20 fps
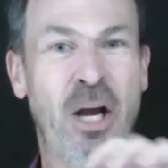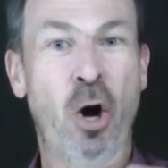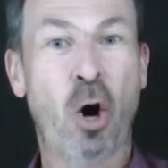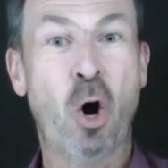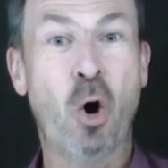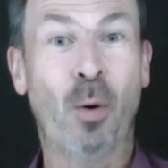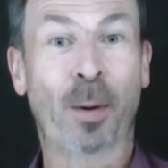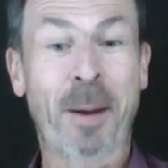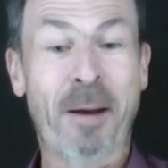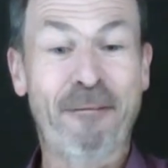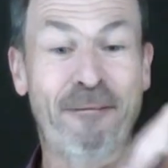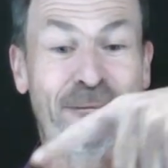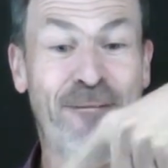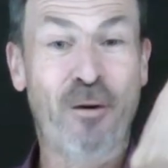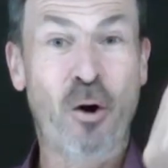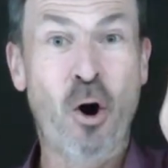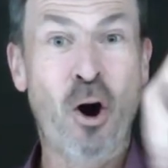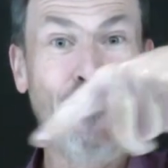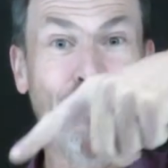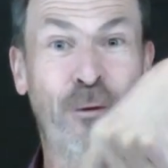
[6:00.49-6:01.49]
Or what about
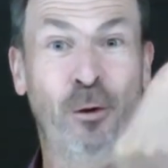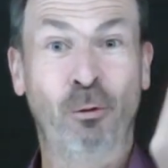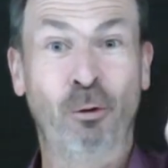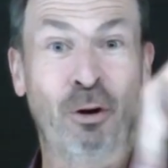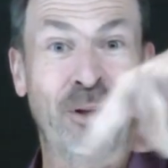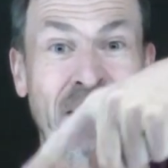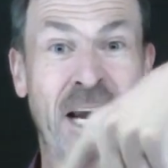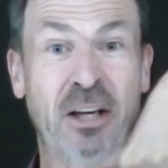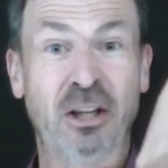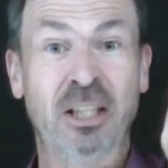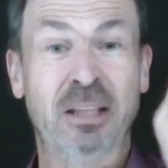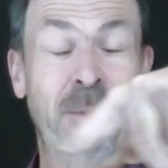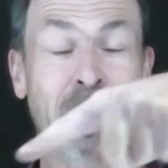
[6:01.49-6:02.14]
four full rotations?